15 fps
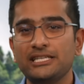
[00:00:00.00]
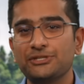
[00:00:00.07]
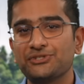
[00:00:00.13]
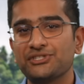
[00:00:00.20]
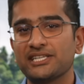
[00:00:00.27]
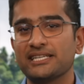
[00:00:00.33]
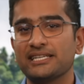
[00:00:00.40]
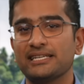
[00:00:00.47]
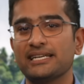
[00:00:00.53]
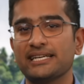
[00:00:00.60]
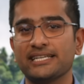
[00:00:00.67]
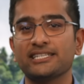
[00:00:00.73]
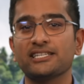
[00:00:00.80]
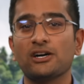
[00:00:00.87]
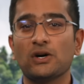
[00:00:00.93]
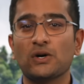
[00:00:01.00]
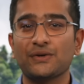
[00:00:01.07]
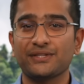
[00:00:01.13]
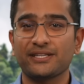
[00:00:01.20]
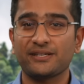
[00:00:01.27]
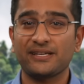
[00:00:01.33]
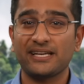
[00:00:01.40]
to shed light
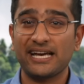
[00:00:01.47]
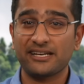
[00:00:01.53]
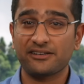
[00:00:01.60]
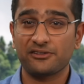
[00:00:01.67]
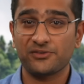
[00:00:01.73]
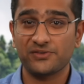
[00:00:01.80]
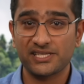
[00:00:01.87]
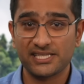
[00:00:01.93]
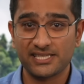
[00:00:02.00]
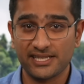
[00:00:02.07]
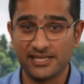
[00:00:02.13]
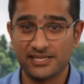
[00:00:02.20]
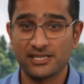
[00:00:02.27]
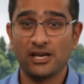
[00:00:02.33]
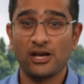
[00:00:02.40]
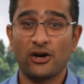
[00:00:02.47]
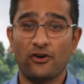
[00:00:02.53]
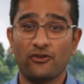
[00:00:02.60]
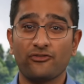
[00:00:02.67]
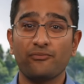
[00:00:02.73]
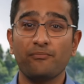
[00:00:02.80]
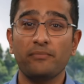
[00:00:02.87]
on the characteristics
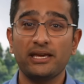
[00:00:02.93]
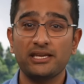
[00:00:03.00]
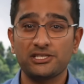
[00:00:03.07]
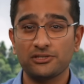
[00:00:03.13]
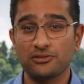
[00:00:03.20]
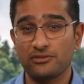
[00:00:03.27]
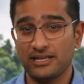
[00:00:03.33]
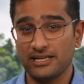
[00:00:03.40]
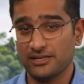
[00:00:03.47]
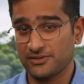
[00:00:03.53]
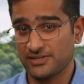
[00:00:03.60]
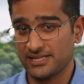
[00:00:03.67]
of major greenhouse